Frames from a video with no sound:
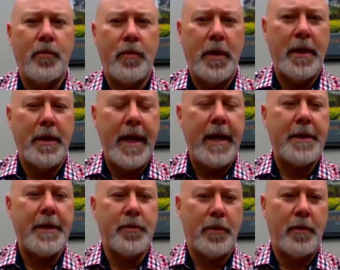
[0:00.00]
a
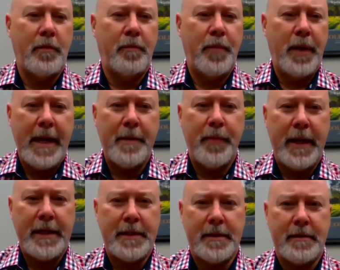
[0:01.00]
natural
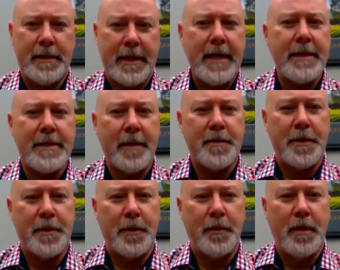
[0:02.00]
plant-based skin
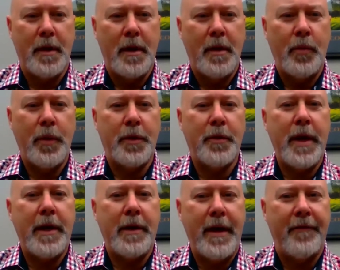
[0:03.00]
substitute with
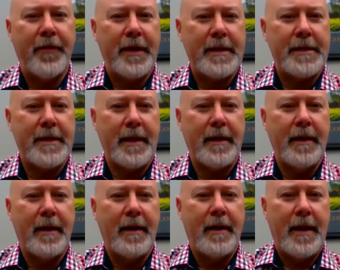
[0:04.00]
greater efficacy,
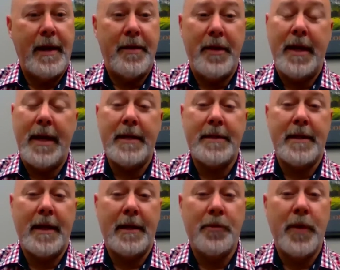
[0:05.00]
I think has
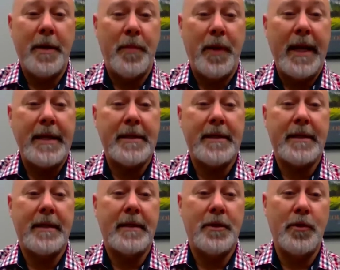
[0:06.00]
a great
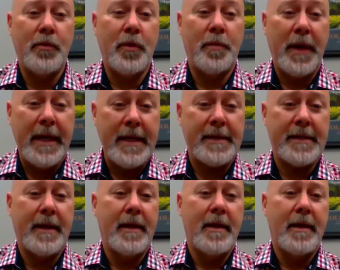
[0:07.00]
place to replace